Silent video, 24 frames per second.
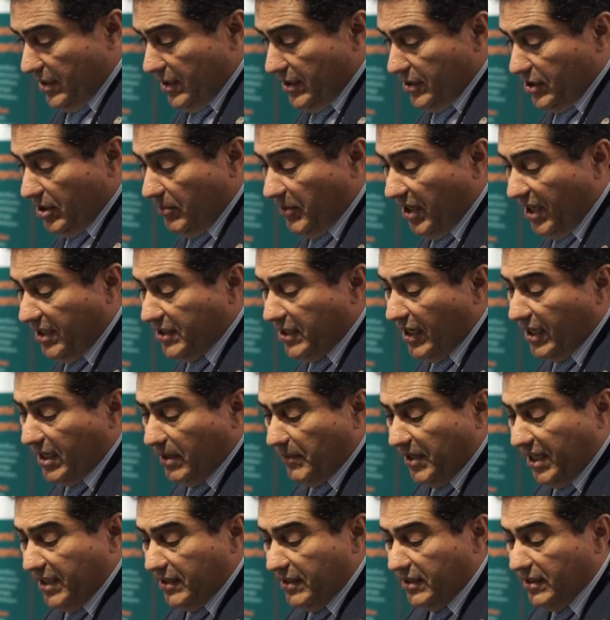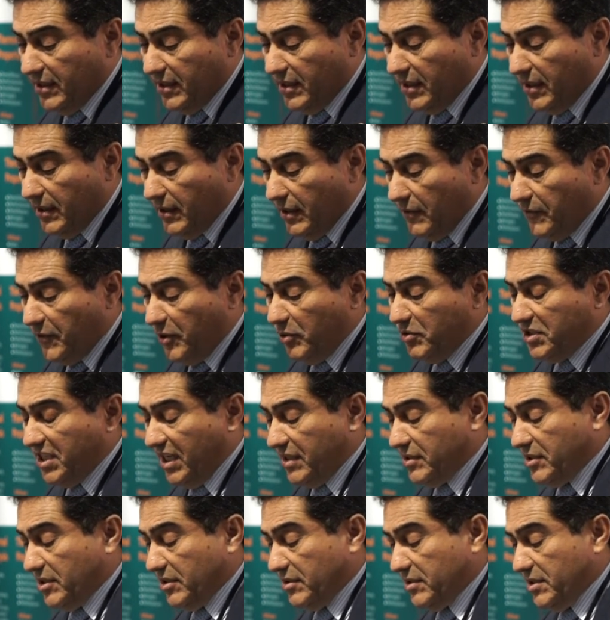So I'm going to talk about a few
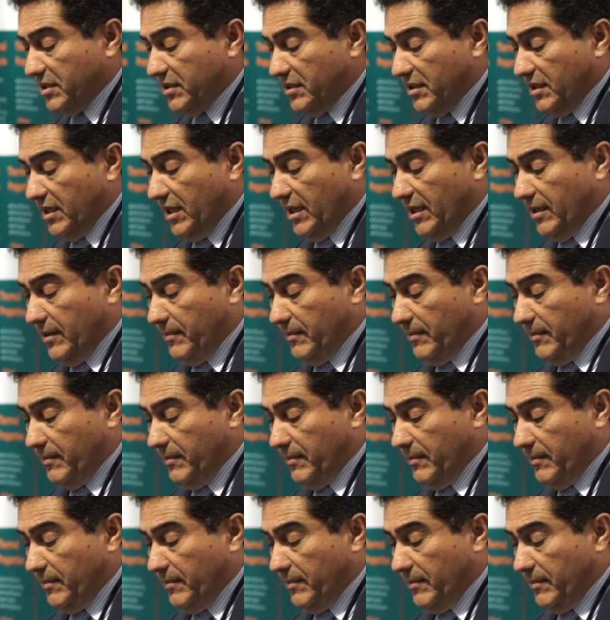sensors